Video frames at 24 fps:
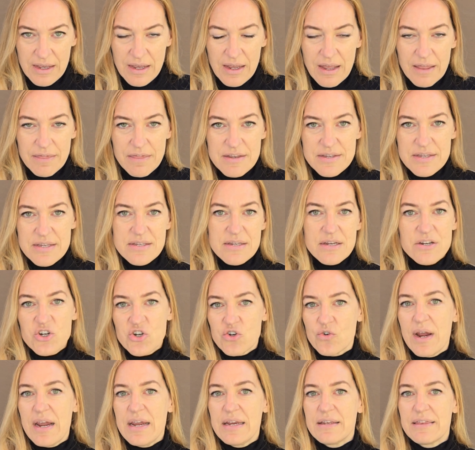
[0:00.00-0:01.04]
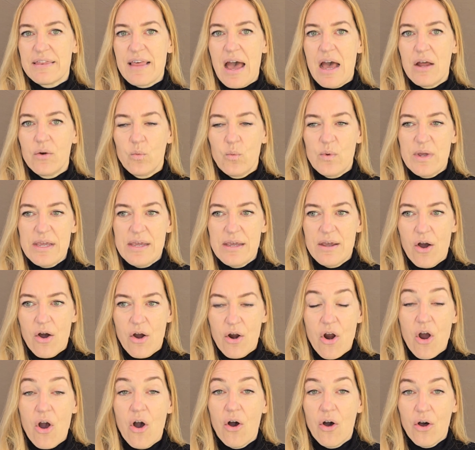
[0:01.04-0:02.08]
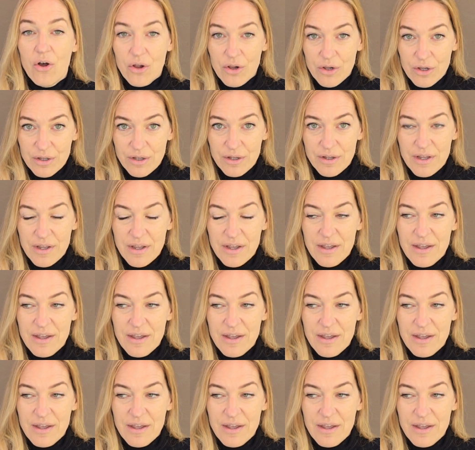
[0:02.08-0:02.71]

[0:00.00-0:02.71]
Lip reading: This is a trait that we are all